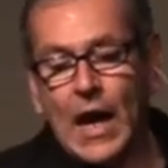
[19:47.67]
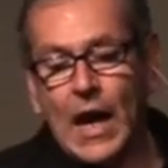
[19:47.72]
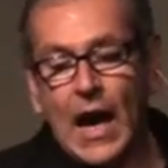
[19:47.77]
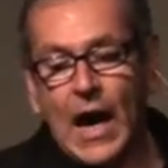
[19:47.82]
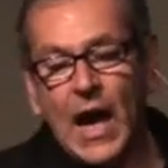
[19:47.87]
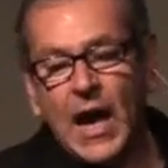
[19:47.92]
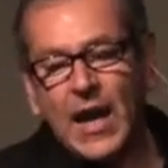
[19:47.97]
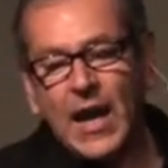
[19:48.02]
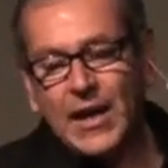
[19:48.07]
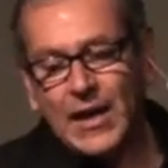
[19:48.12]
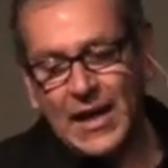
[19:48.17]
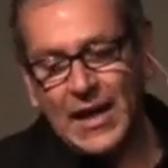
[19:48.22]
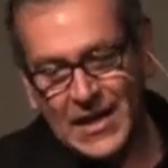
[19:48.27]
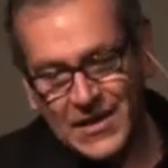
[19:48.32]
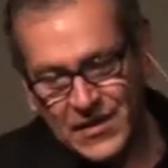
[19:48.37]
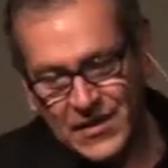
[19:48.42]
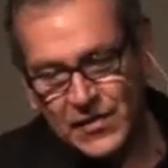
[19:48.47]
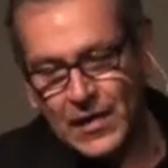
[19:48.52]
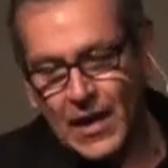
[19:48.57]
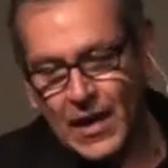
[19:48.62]
I,
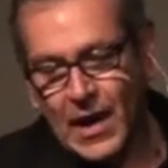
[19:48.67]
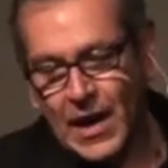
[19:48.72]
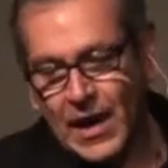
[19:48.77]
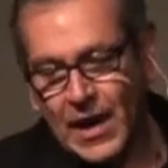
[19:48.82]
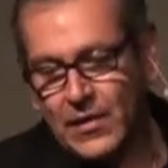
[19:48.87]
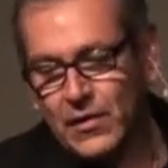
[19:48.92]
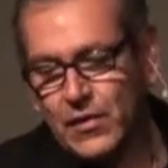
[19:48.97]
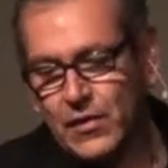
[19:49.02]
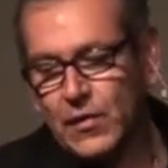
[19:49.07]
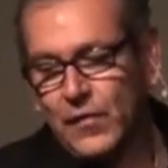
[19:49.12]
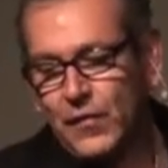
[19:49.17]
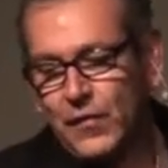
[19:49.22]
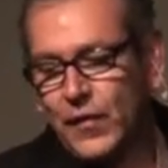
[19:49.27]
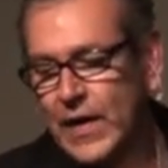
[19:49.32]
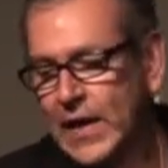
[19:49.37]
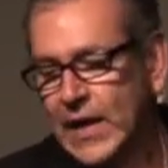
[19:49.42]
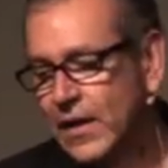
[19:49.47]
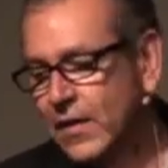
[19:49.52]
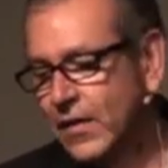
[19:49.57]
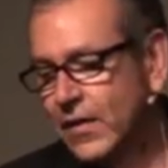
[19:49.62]
inside, could
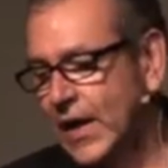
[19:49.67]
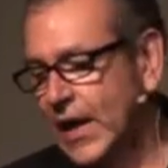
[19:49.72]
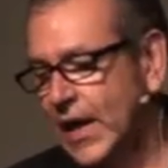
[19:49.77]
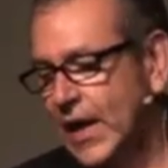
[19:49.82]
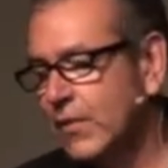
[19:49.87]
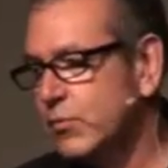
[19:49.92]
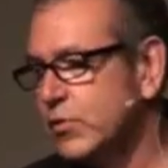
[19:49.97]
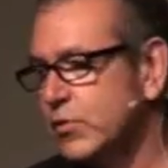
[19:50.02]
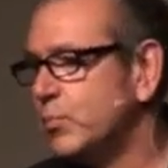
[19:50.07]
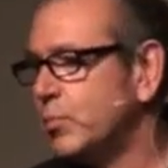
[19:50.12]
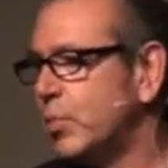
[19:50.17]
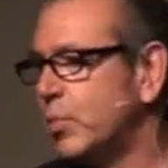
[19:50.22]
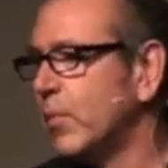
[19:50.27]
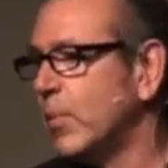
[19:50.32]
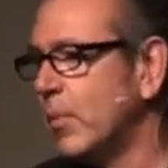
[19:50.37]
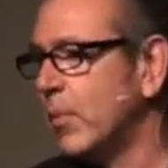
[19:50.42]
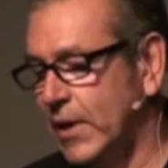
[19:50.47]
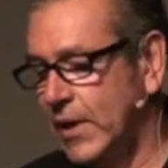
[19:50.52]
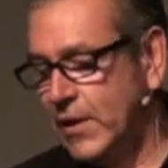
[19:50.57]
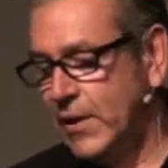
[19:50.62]
feel that he was
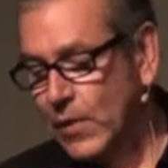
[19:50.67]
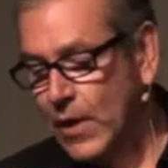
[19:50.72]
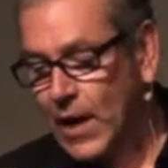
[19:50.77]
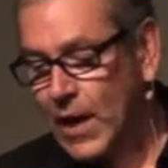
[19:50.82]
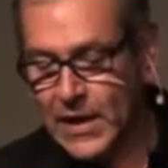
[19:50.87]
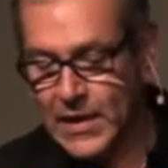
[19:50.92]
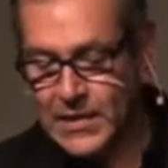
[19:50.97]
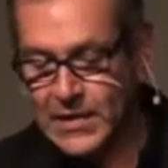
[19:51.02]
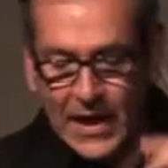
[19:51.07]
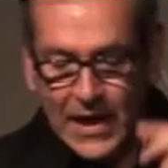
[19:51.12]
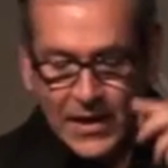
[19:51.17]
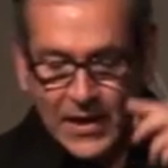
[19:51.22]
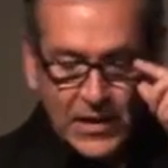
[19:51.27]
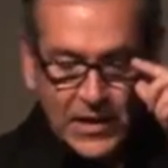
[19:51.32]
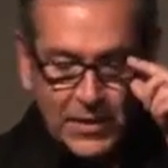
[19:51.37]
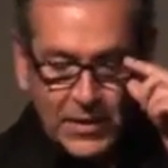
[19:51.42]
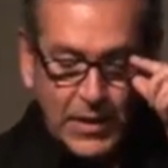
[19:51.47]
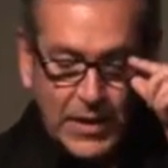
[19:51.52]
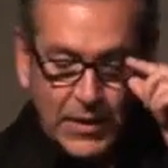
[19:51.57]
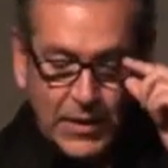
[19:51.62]
probably right,
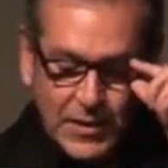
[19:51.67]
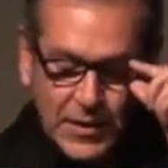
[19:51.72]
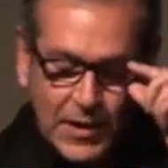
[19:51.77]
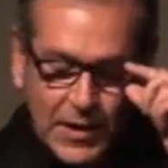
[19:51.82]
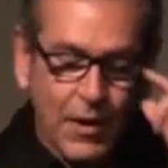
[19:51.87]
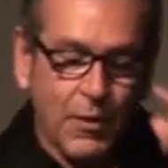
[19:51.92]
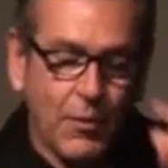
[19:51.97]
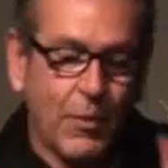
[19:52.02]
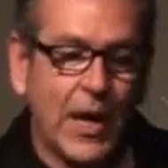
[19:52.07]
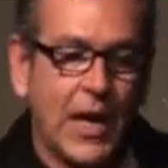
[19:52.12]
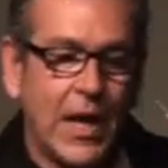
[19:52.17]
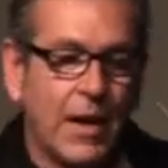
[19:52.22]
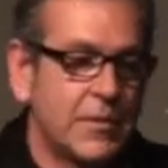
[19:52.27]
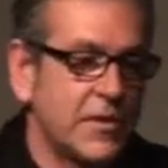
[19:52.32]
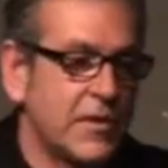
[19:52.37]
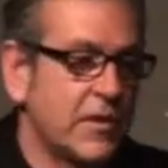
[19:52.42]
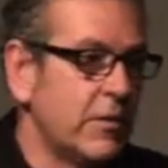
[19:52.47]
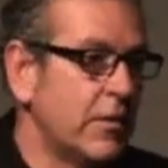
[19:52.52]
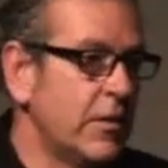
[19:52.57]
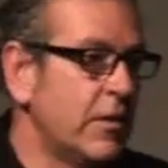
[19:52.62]
actually, but there was no way I was
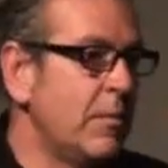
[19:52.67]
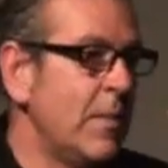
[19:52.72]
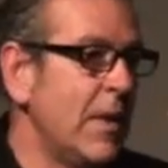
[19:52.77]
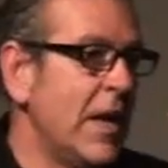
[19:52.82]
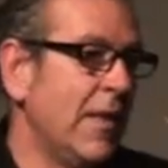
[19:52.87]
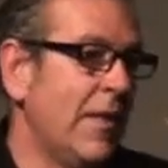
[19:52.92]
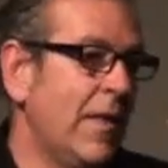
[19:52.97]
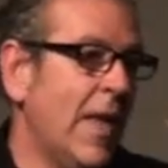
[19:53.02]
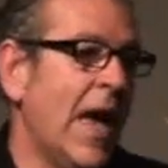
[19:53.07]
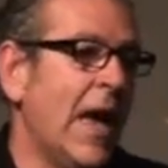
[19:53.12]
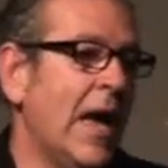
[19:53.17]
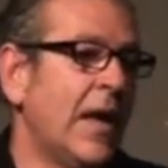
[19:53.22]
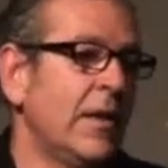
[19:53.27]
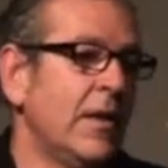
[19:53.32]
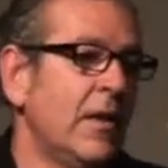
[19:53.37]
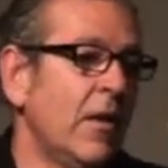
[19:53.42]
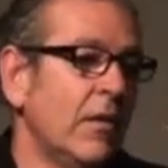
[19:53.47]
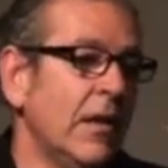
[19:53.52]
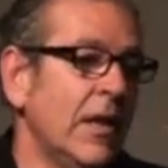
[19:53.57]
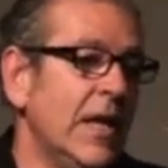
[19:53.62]
going to admit that,
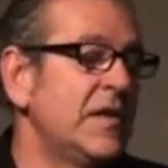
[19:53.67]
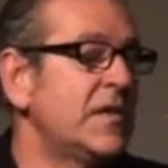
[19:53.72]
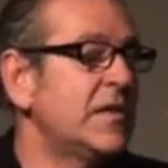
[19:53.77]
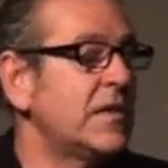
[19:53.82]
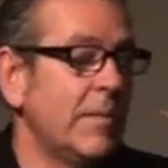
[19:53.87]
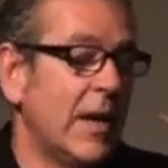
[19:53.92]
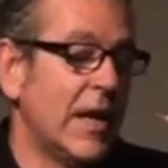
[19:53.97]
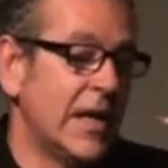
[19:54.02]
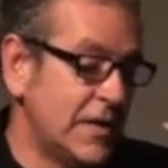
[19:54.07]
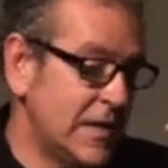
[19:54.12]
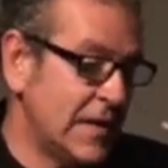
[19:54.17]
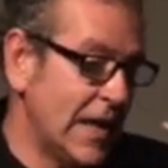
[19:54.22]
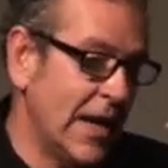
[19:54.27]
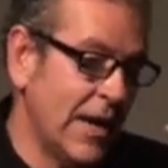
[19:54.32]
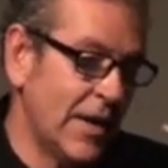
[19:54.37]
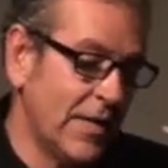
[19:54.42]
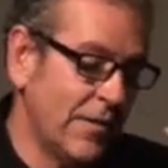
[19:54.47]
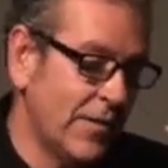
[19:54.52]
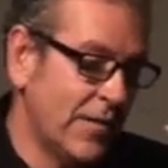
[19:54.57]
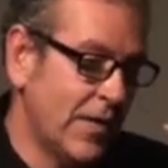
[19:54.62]
not least to
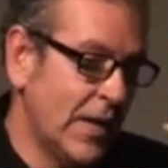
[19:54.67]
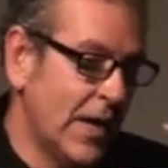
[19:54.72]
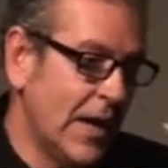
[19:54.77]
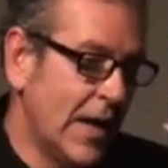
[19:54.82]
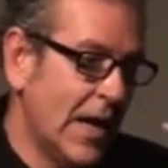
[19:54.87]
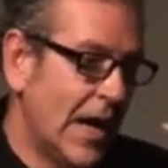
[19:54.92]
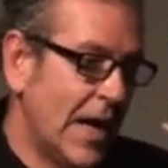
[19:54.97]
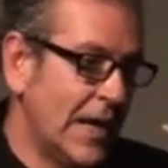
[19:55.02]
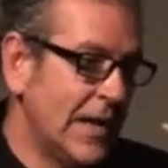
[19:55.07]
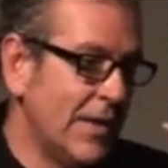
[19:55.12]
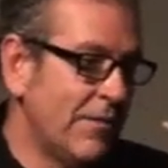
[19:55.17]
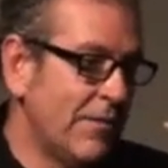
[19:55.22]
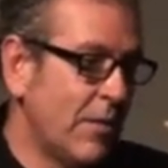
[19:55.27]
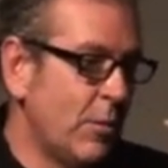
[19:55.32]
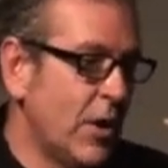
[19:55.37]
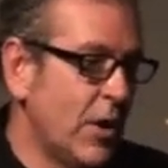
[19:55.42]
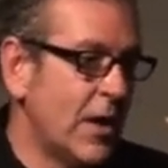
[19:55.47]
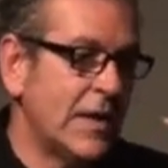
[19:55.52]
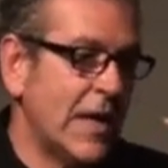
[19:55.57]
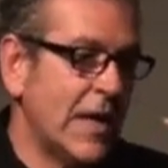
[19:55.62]
myself. I'd never
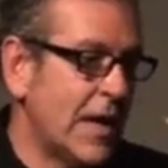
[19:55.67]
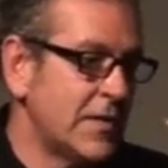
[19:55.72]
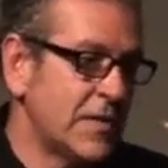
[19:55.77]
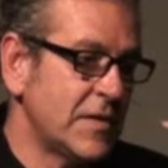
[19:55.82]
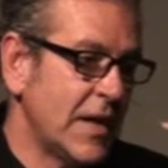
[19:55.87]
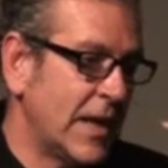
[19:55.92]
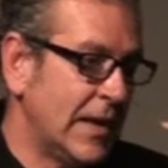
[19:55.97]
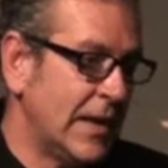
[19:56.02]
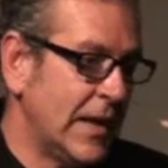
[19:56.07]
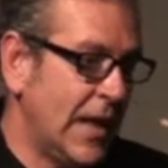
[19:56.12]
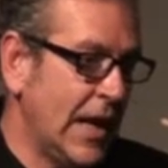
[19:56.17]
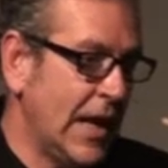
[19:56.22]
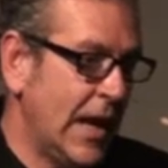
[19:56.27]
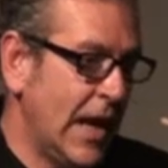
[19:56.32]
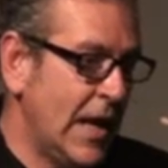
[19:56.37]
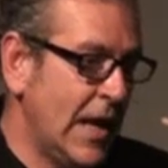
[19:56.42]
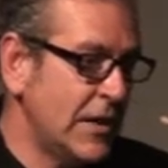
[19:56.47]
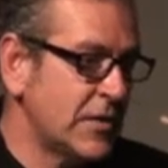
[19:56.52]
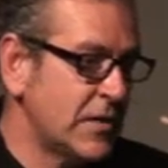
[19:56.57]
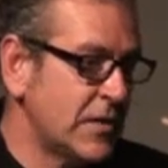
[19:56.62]
worked outside the
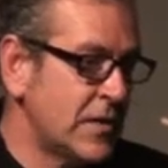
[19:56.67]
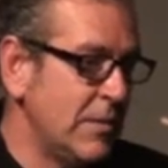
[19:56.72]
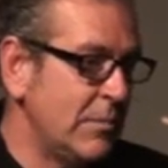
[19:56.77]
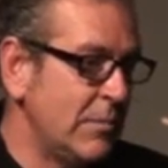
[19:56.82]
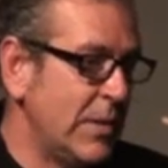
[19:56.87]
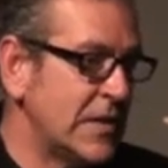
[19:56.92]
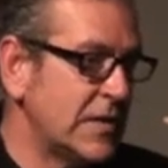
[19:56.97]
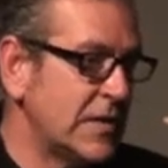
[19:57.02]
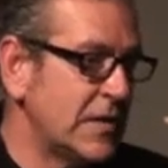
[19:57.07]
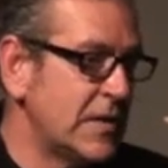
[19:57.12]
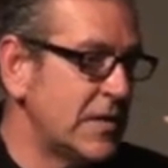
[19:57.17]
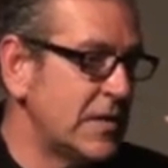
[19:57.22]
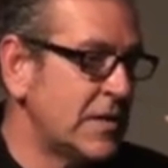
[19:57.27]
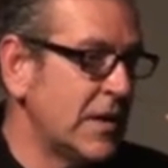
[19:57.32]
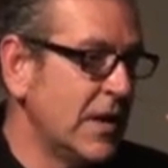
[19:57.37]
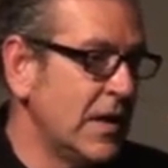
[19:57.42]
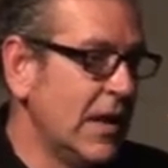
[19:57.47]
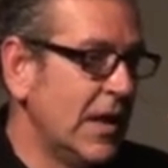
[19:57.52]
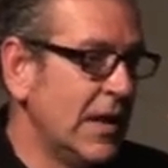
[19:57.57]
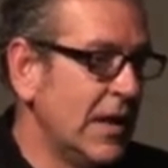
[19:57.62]
agency business,
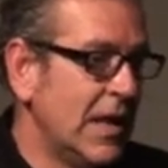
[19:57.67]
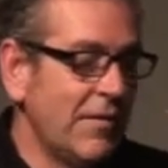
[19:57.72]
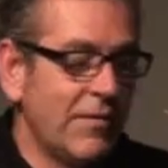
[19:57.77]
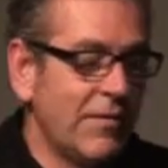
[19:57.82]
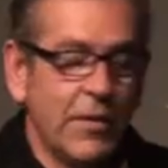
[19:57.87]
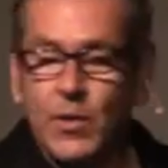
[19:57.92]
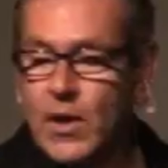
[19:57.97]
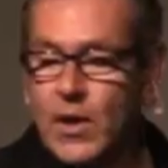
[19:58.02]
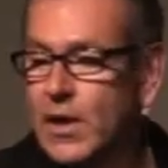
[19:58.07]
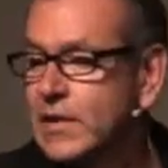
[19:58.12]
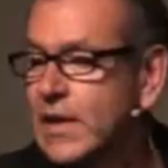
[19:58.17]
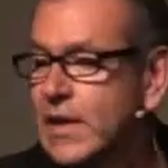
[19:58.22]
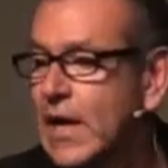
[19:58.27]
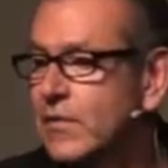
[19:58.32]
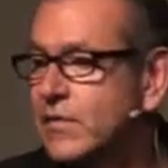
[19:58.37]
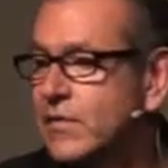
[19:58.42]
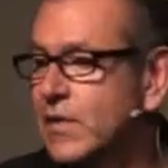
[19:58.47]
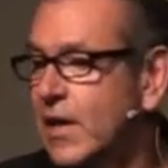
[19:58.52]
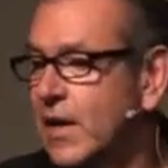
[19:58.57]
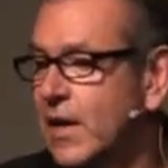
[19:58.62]
never worked
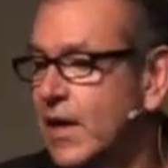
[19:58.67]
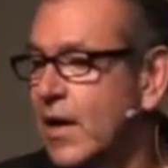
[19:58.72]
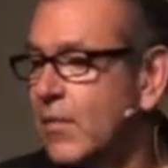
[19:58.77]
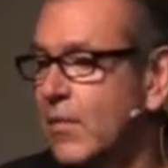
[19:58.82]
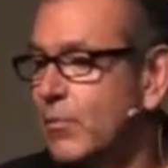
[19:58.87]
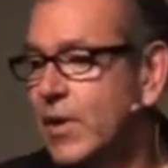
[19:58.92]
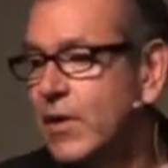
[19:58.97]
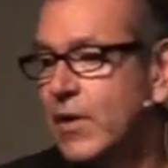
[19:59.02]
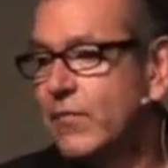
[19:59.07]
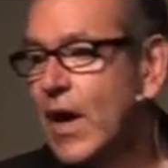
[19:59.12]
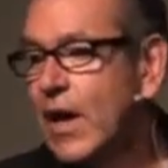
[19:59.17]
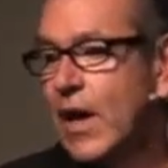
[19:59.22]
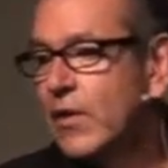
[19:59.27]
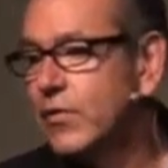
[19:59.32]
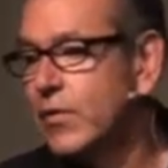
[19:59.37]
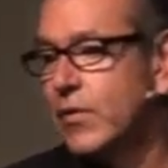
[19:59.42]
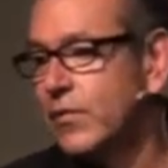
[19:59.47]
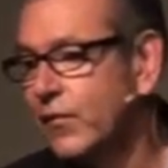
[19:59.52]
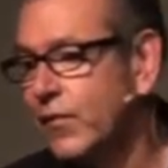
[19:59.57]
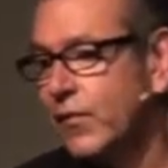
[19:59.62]
outside a company of
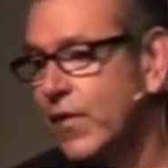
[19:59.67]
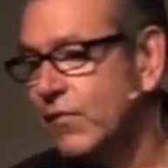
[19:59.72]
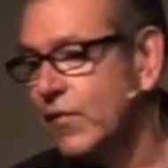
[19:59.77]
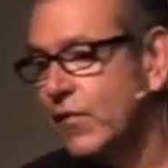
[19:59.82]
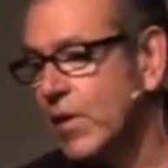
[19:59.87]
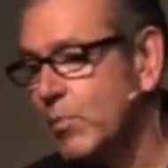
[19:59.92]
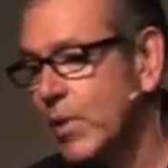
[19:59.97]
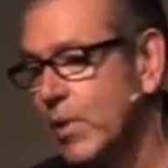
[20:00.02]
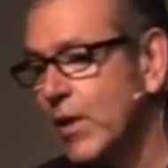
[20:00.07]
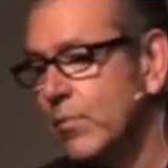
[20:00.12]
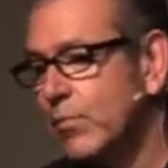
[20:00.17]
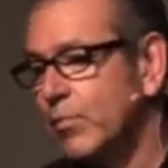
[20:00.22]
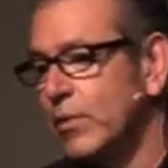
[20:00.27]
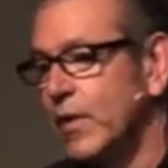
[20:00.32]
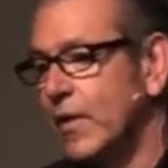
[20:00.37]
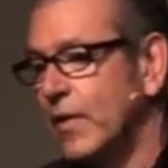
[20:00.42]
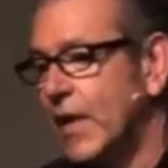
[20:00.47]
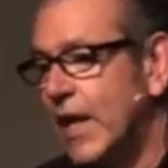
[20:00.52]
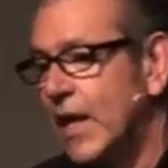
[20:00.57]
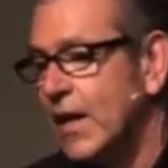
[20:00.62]
150 people,
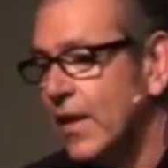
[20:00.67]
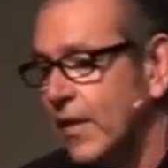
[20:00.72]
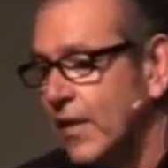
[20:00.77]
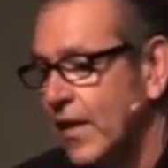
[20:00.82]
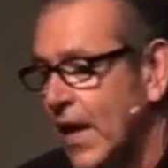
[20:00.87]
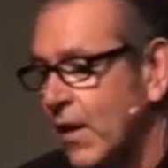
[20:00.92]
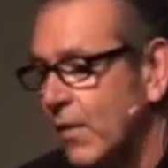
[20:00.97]
and there